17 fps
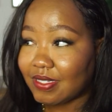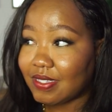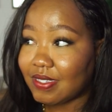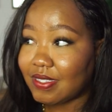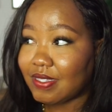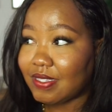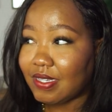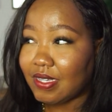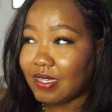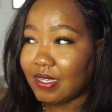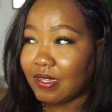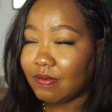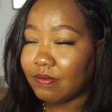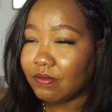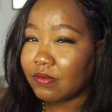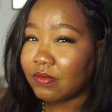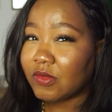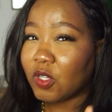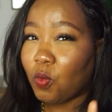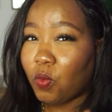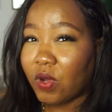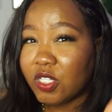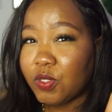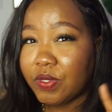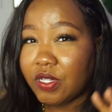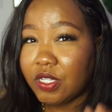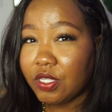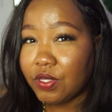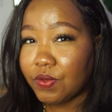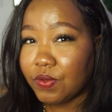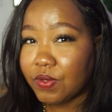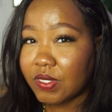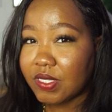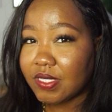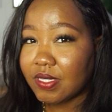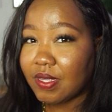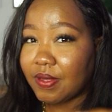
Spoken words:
to see what will use